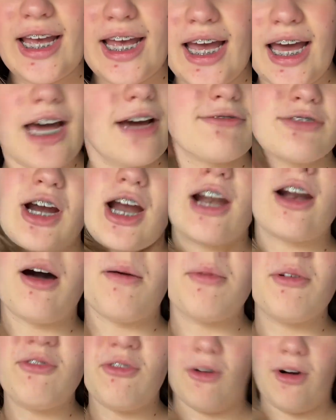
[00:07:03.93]
And I've tried it on
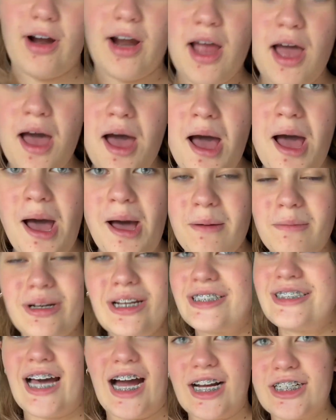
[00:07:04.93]
before but
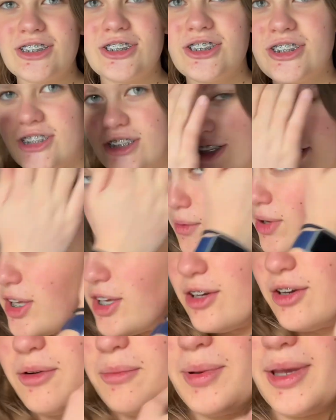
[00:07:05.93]
it's actually so
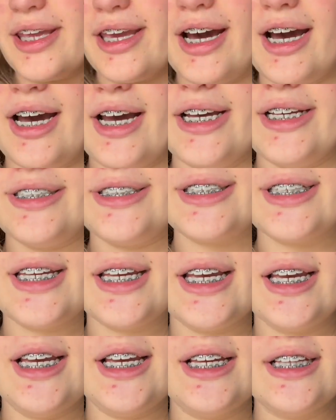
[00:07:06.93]
cute because
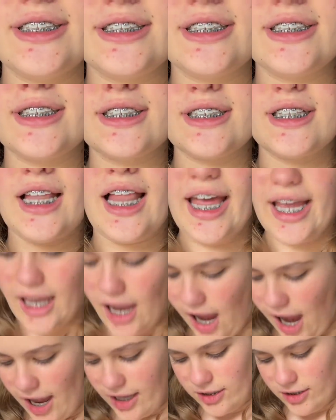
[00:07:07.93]
it's like
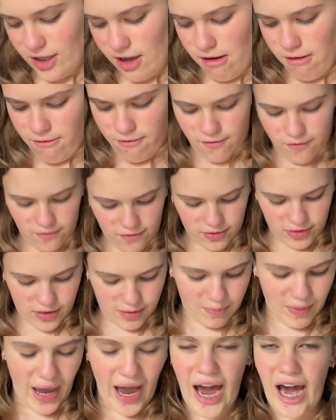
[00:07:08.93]
I love the
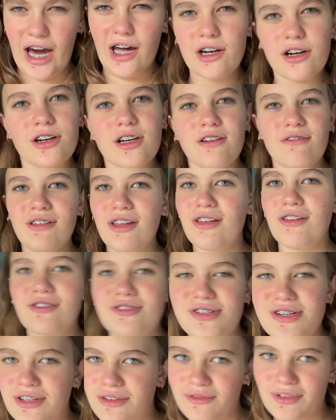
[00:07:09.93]
pattern even though
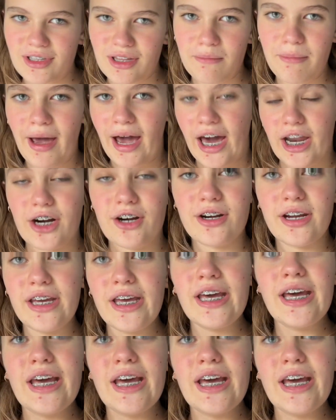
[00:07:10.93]
it's not really patterned